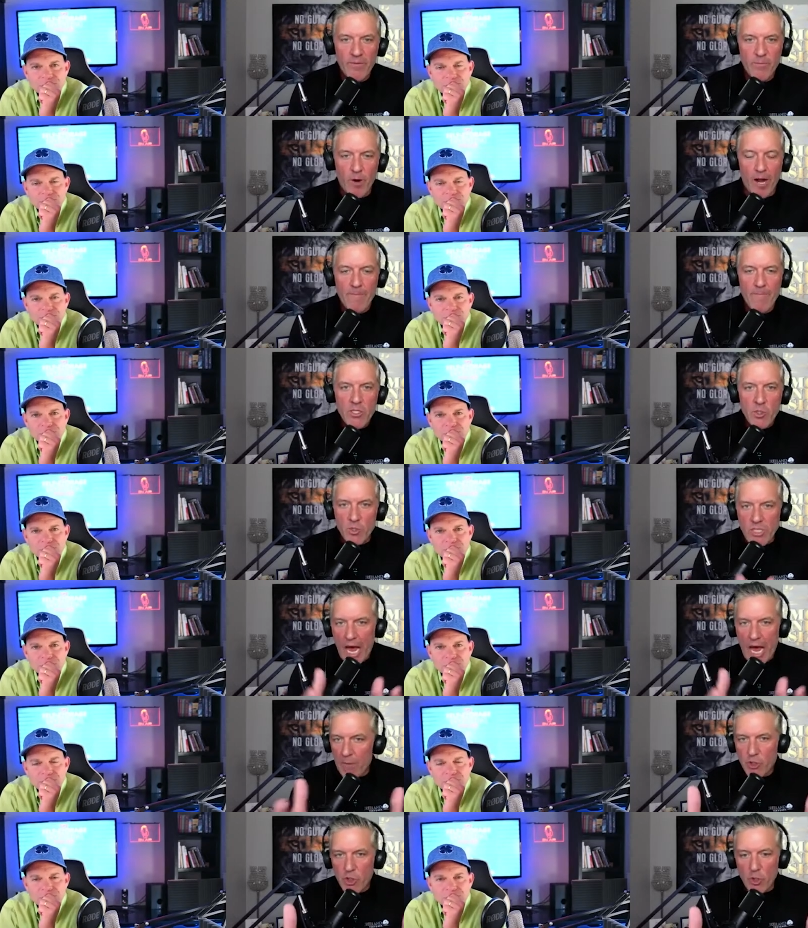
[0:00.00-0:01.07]
Speaker 1: Right. So,
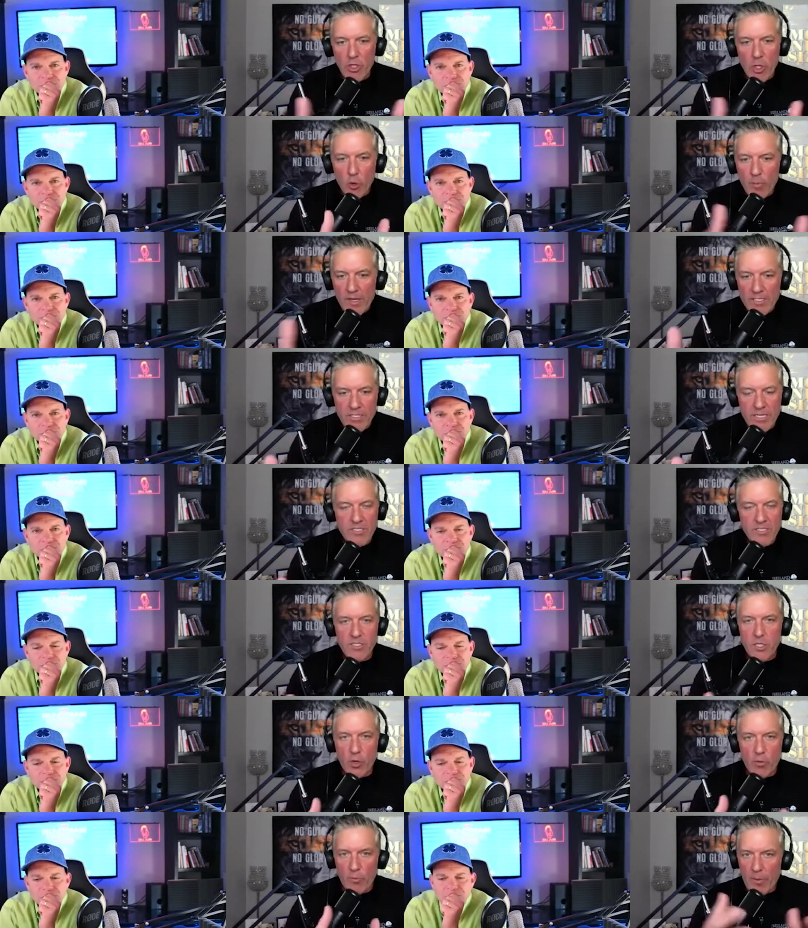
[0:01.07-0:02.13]
Scott, I'm sure in your business,
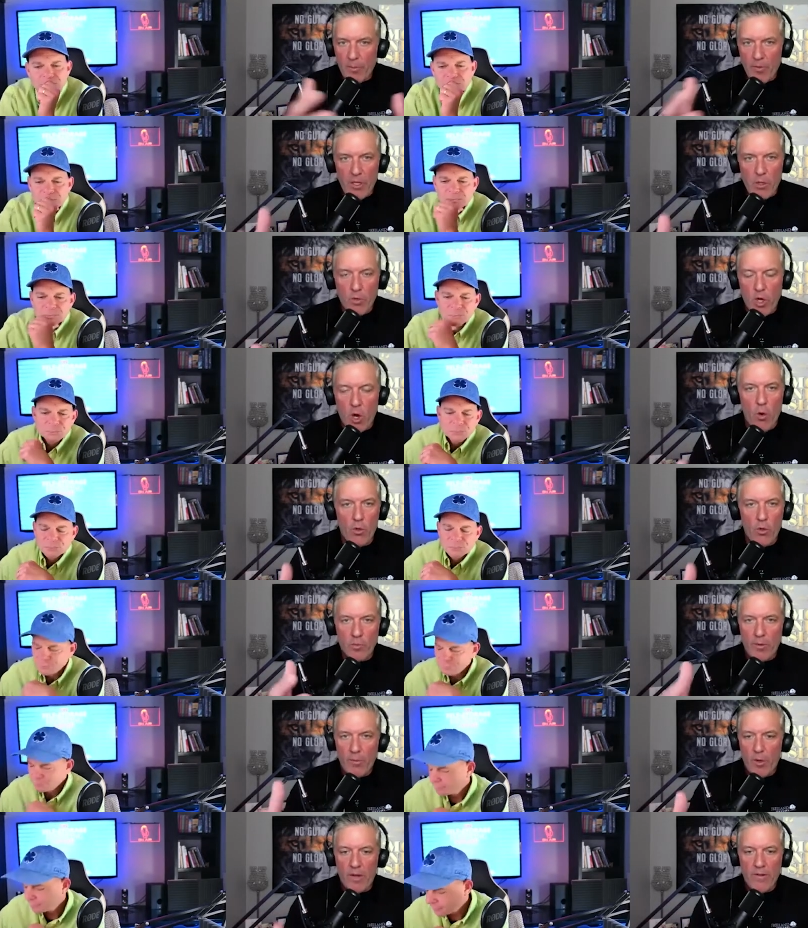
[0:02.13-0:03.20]
you, people that you coach,
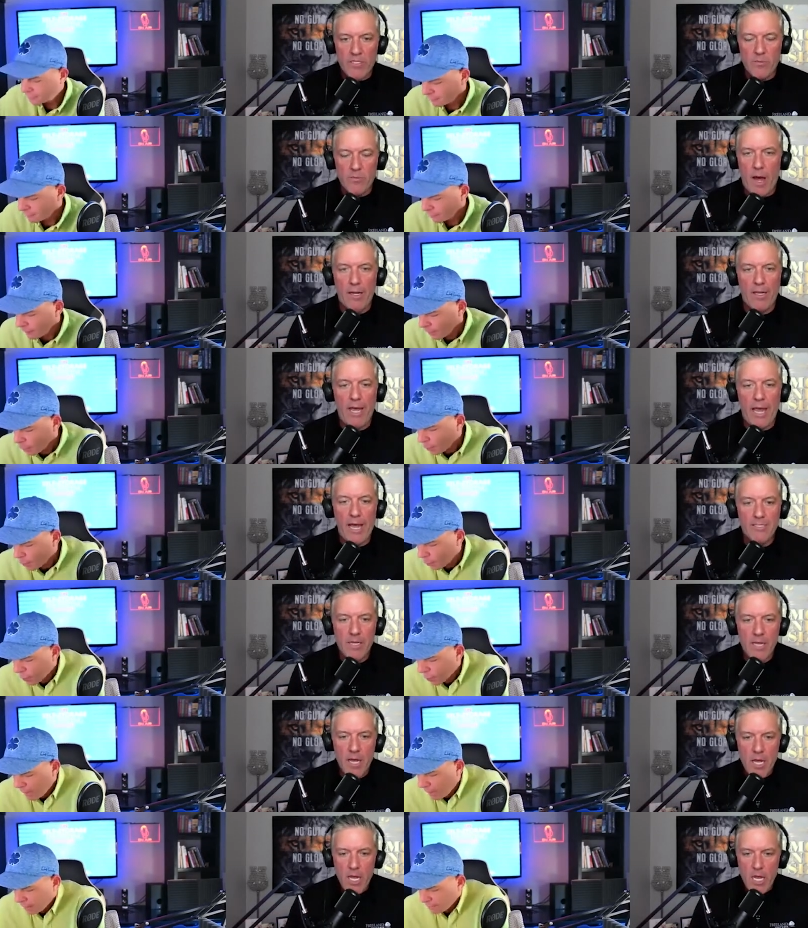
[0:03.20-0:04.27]
people on this podcast,
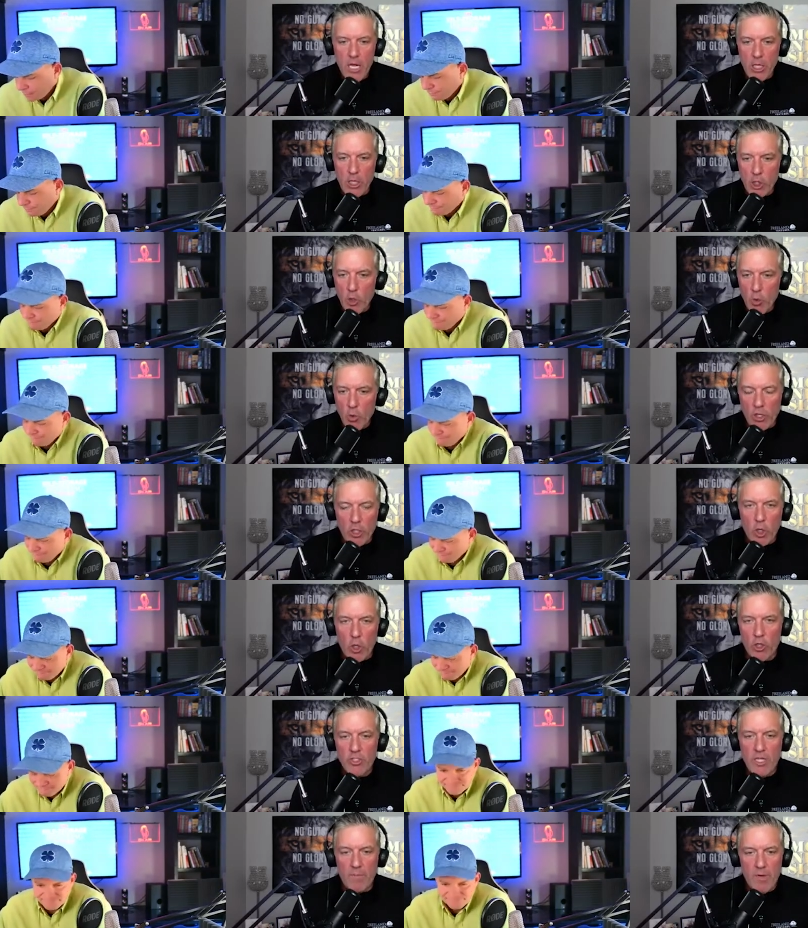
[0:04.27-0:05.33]
you
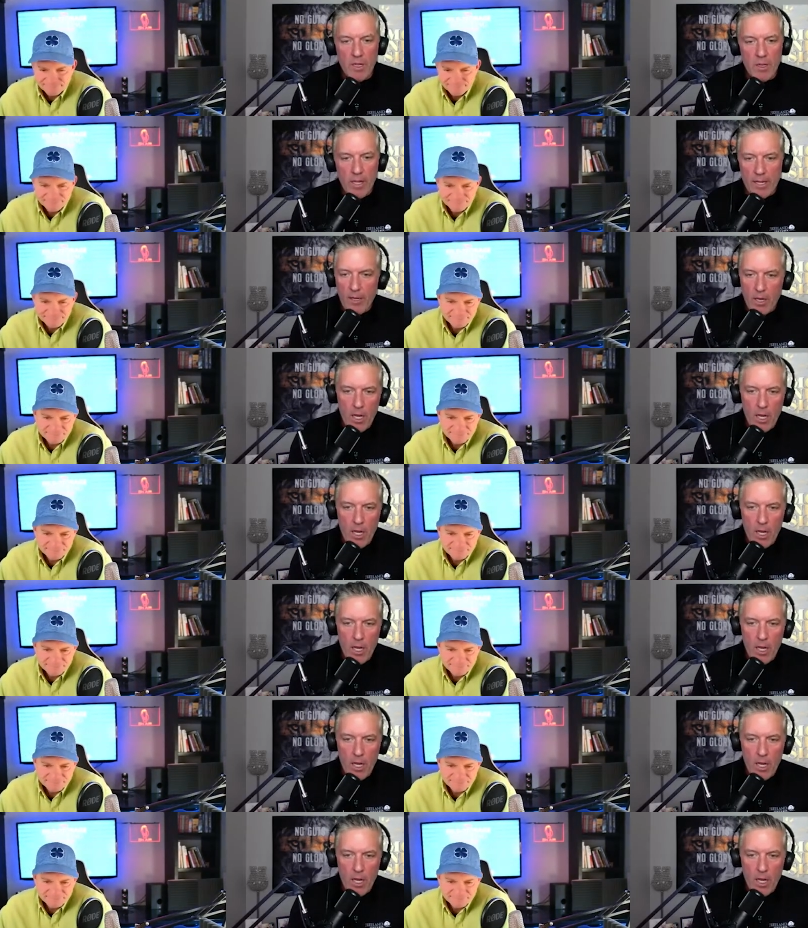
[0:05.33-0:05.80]
encourage them to like